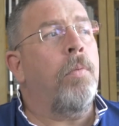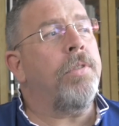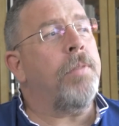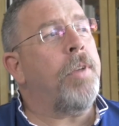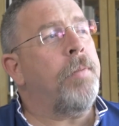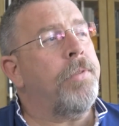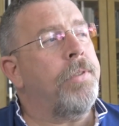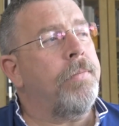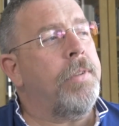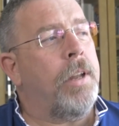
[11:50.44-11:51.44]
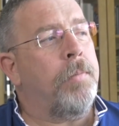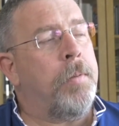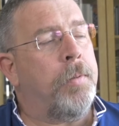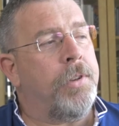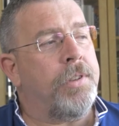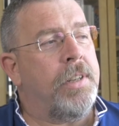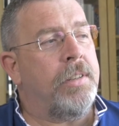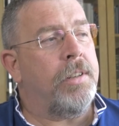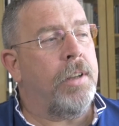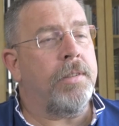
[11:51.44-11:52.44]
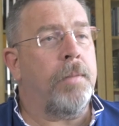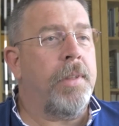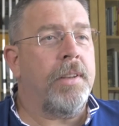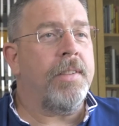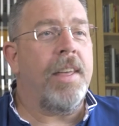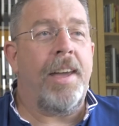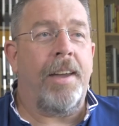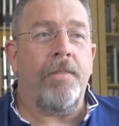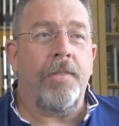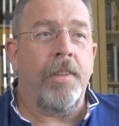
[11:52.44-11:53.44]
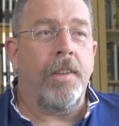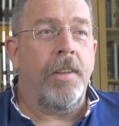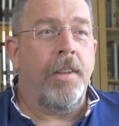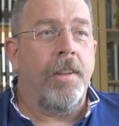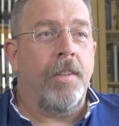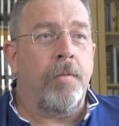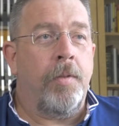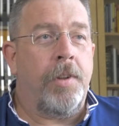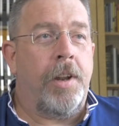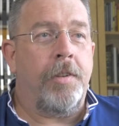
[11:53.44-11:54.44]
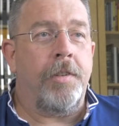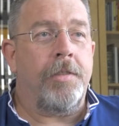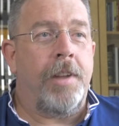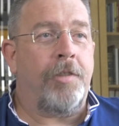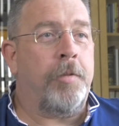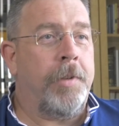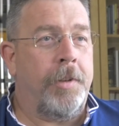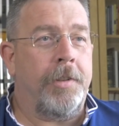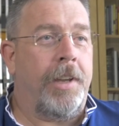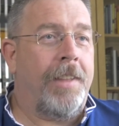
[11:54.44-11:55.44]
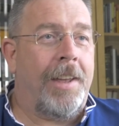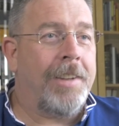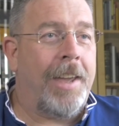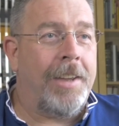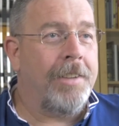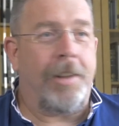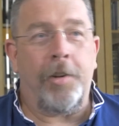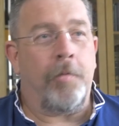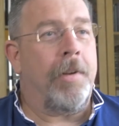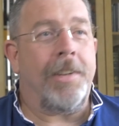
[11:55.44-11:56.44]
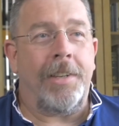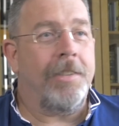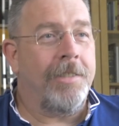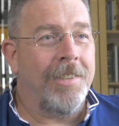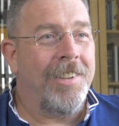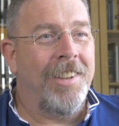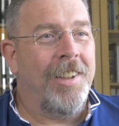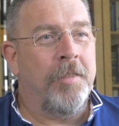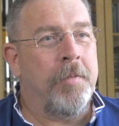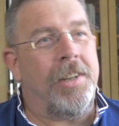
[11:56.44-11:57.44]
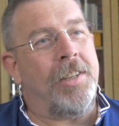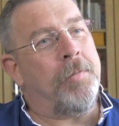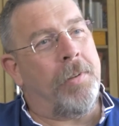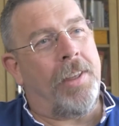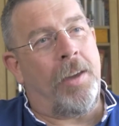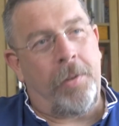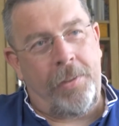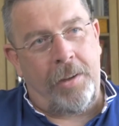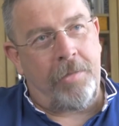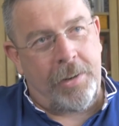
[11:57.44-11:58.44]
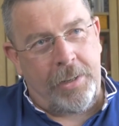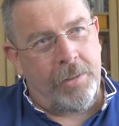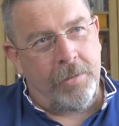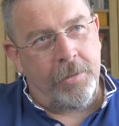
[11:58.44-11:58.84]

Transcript: Well, sometimes people just need to know something's there, but they don't have to be using it that day because they're not ready. But it needs to be there when they're ready.